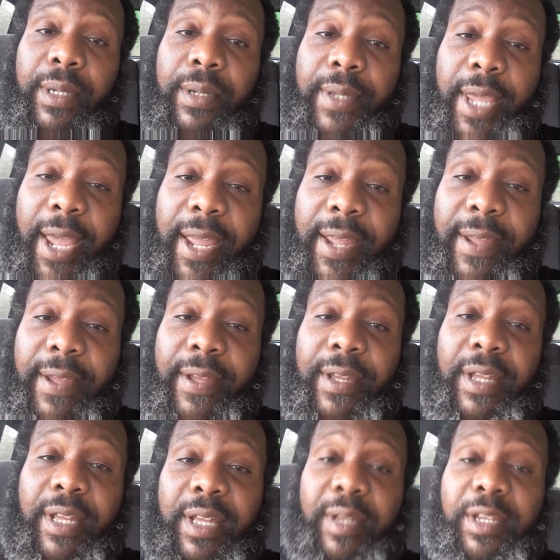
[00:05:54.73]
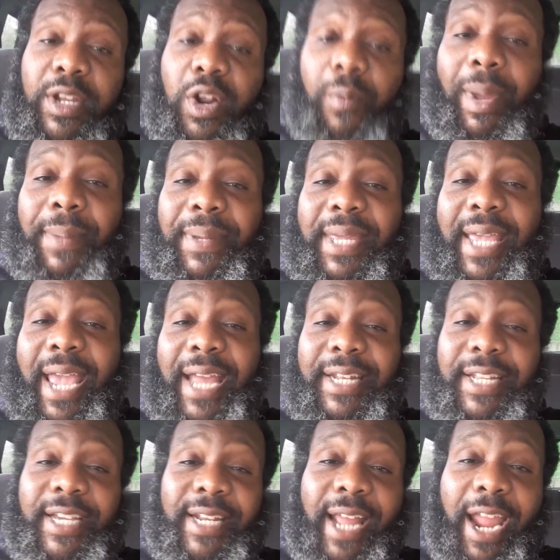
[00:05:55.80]
Okay? Maybe he had
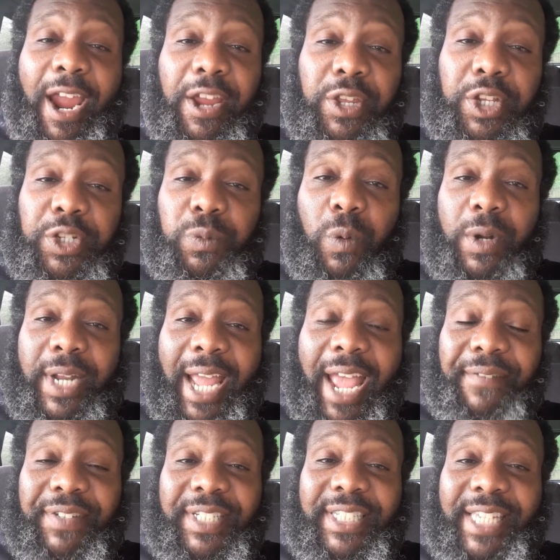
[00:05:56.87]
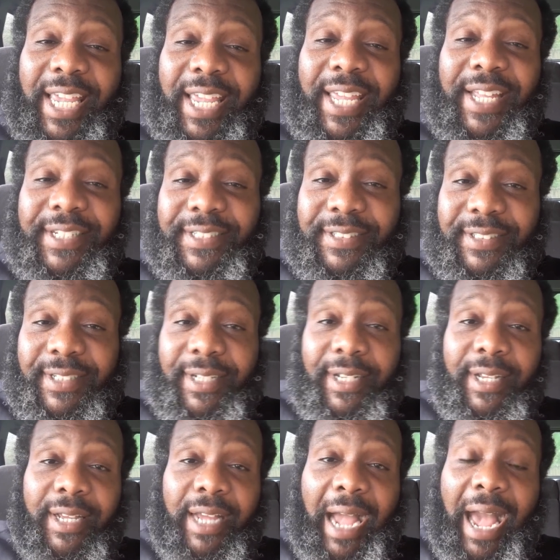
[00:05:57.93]
good hair, you just wanted to have his kids.
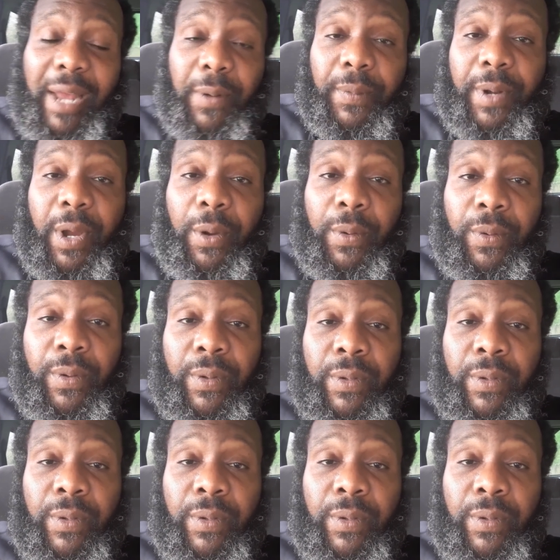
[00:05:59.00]
I don't know.